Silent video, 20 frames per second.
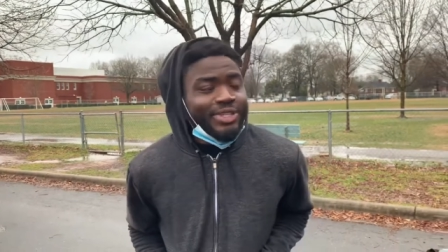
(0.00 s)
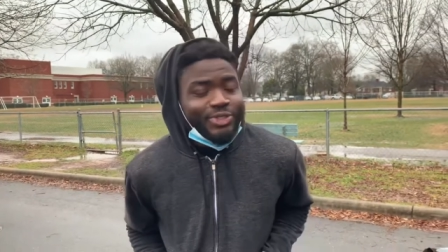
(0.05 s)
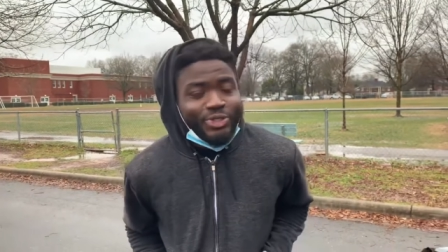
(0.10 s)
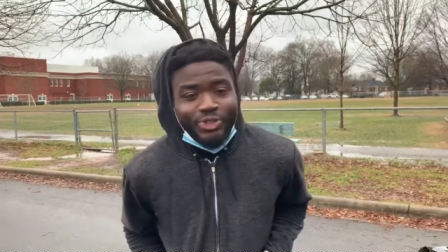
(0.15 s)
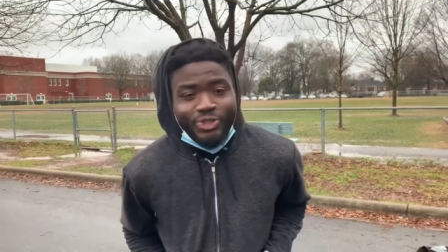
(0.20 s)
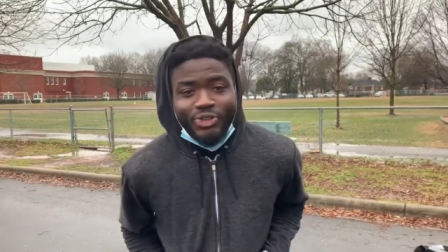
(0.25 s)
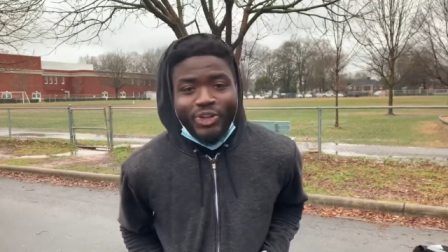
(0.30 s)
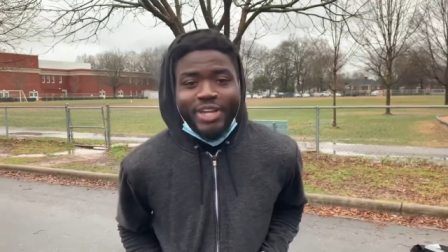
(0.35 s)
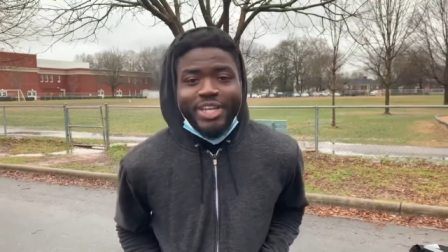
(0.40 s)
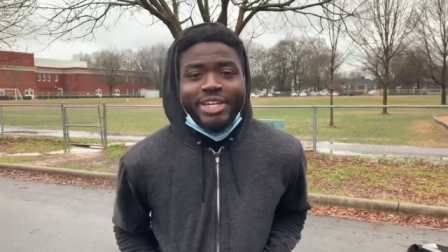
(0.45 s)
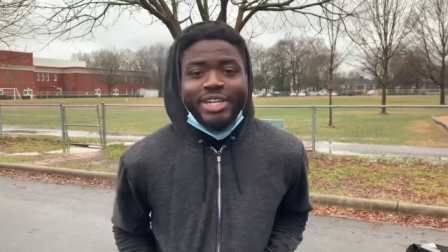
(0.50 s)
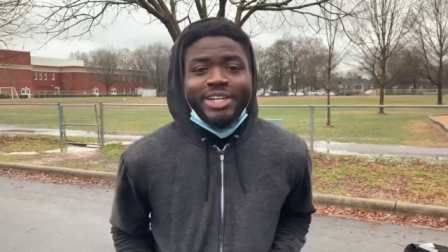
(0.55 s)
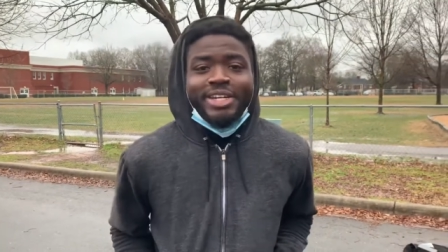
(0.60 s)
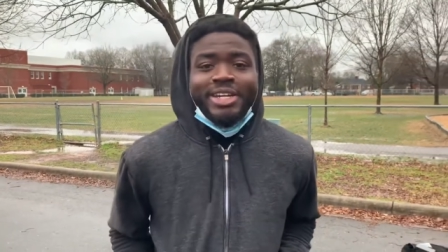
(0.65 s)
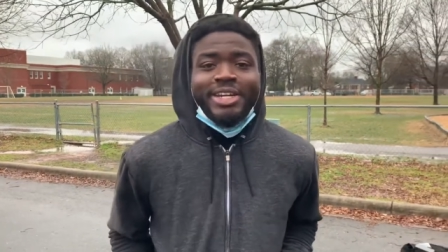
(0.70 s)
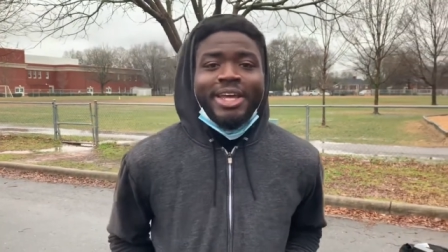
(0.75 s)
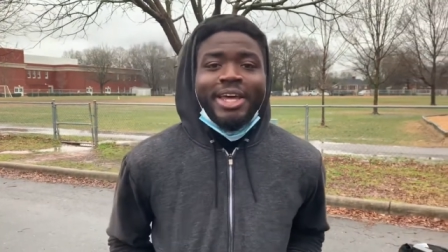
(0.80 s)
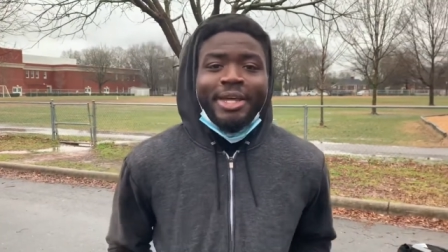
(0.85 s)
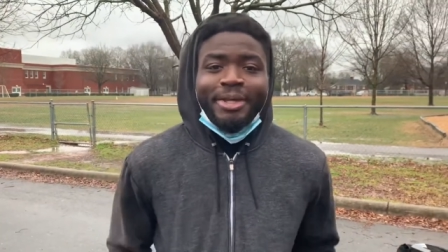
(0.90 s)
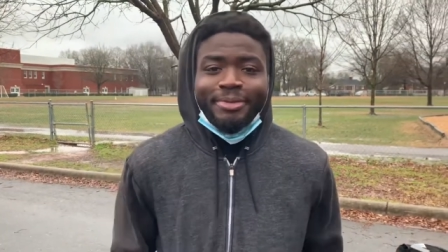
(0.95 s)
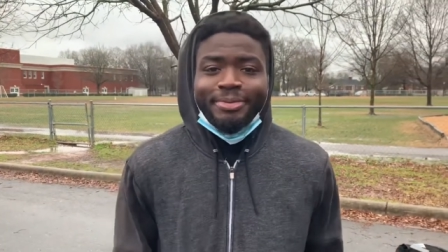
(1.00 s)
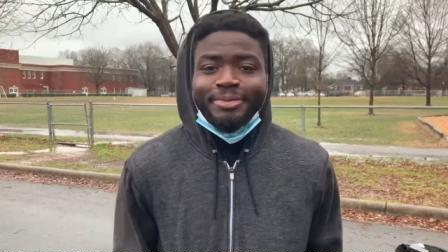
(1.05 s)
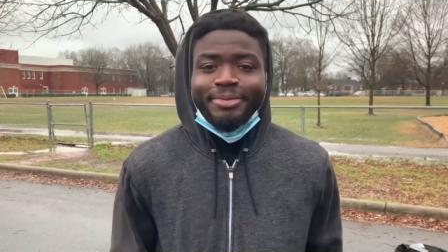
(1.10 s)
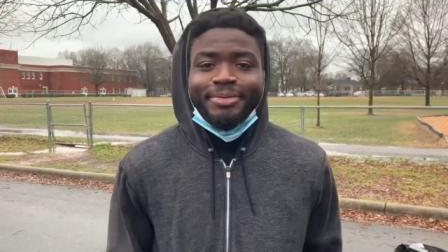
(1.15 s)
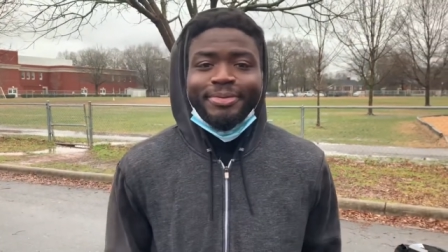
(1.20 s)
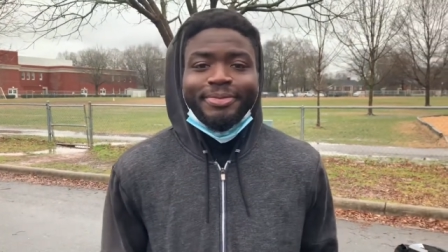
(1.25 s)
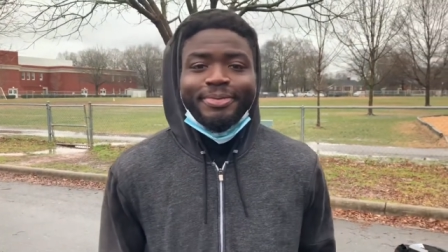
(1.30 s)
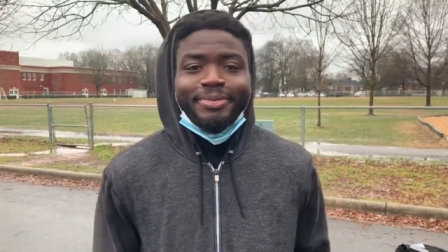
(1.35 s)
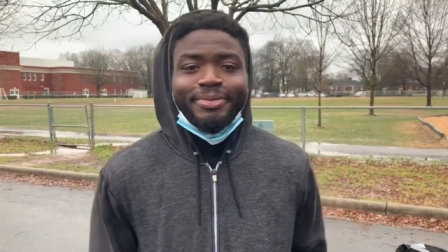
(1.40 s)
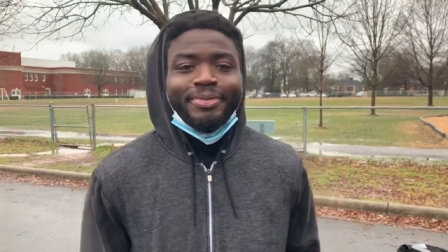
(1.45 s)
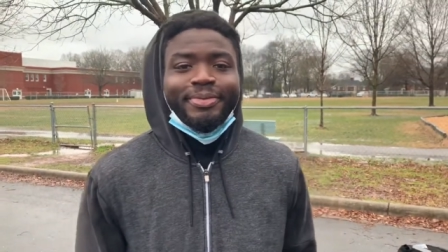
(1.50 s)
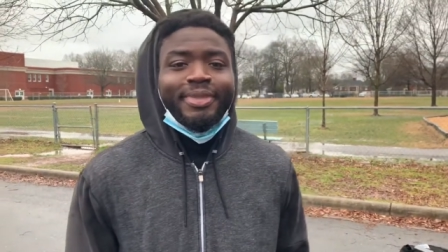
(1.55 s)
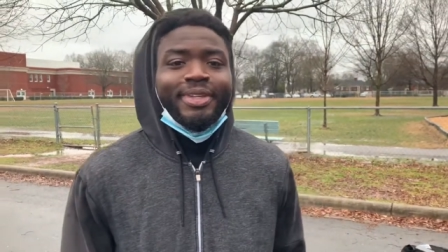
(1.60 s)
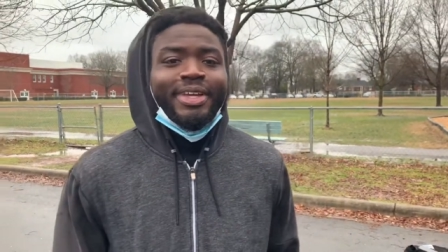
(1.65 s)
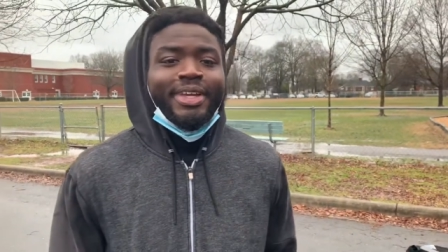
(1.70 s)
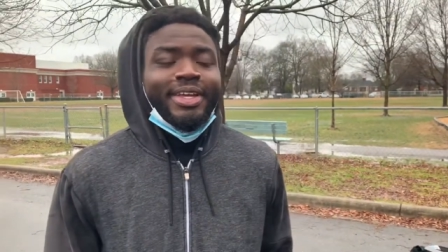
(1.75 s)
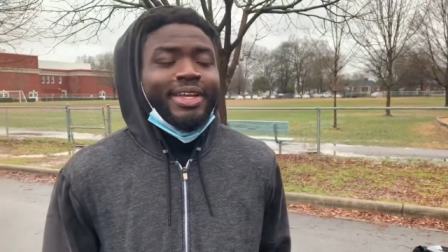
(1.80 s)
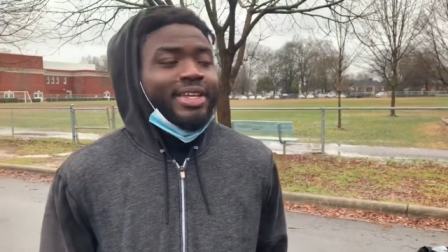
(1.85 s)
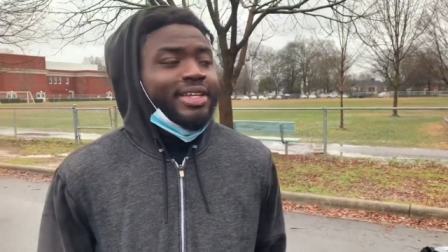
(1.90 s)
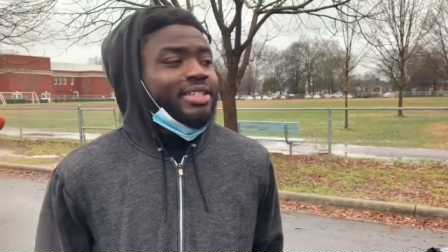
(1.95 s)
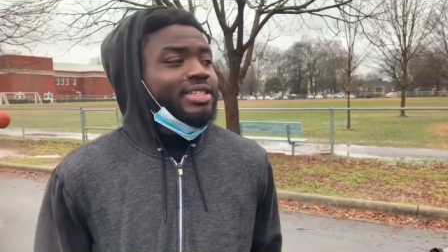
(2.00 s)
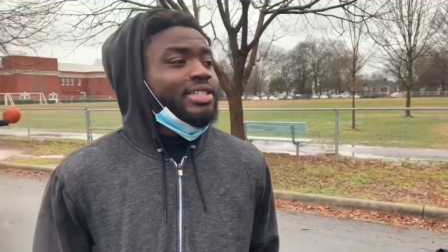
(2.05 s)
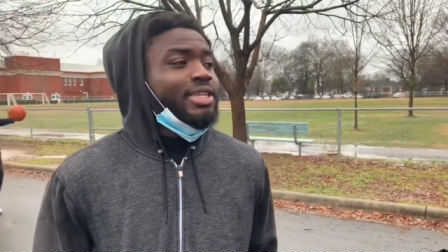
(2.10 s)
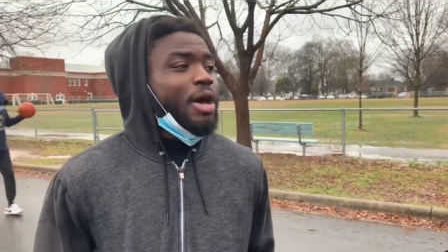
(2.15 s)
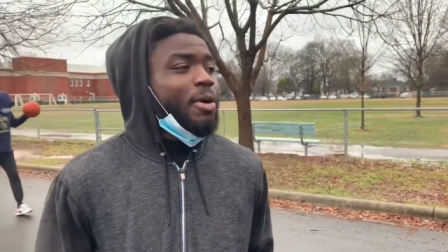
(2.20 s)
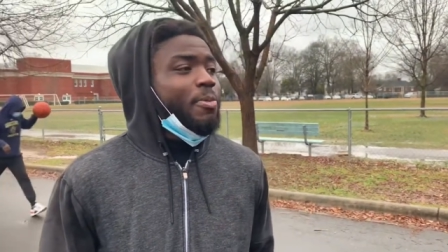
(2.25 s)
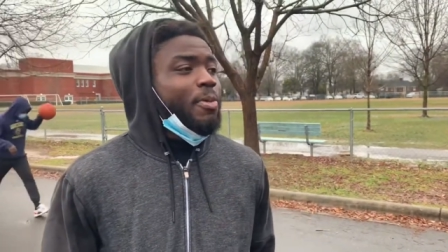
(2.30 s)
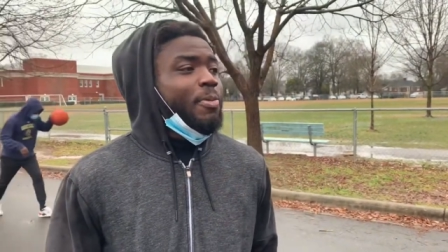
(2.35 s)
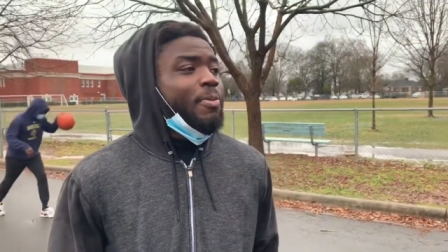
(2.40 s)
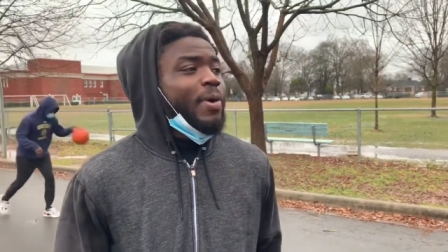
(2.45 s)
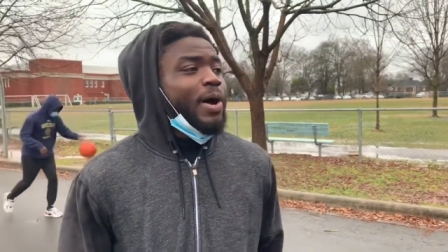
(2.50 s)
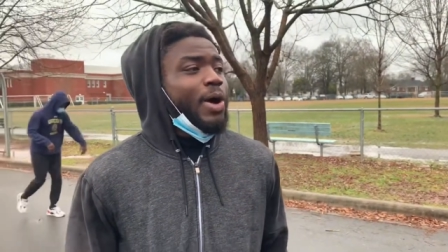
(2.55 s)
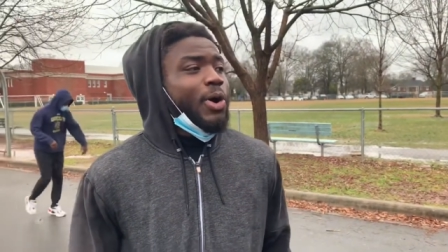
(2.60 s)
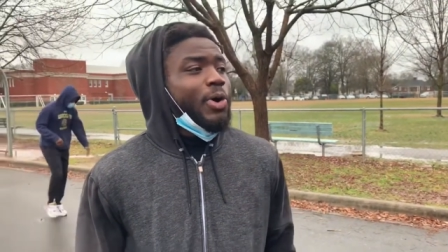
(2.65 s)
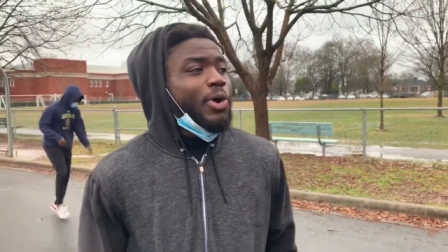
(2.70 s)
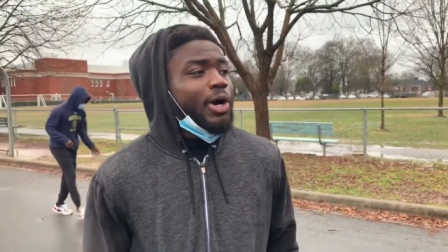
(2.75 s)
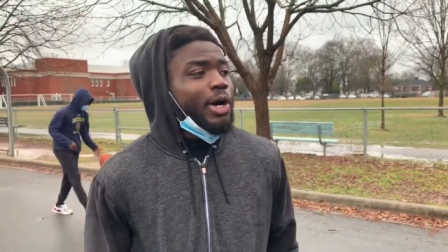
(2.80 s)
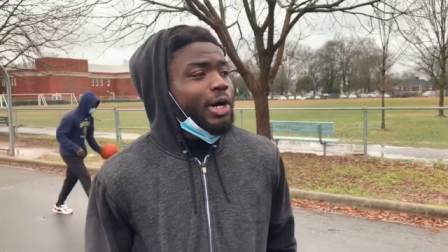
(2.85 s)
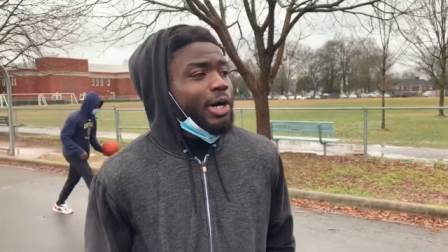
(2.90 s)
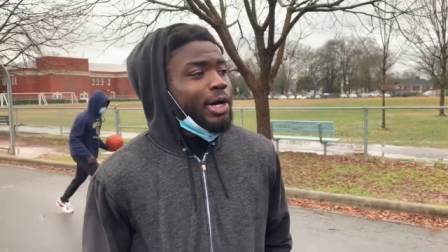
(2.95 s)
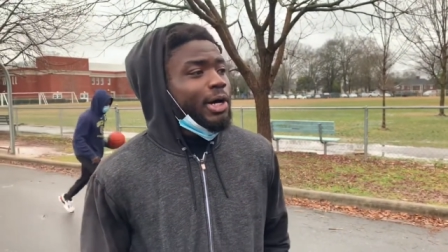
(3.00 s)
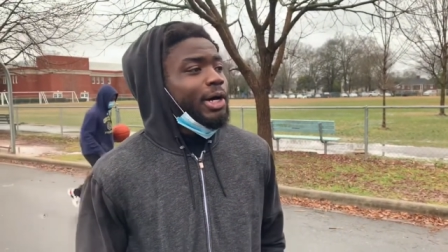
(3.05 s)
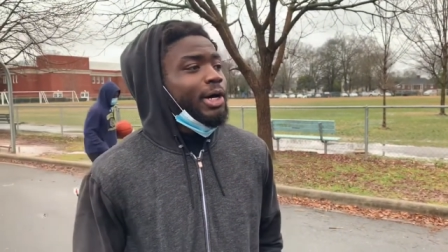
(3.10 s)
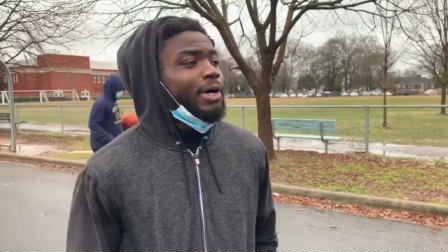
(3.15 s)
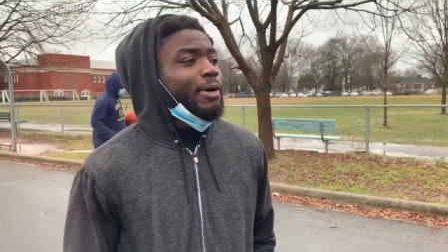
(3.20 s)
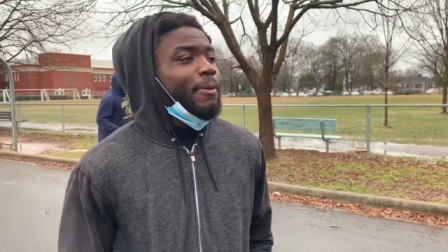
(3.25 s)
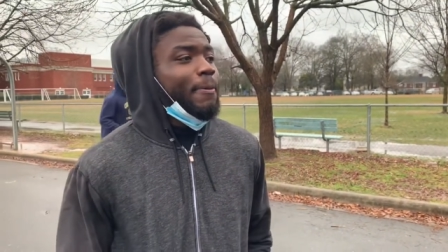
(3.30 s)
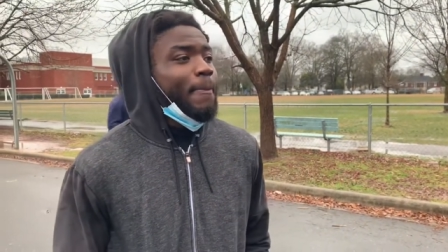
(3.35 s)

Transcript: training today. Something about uh,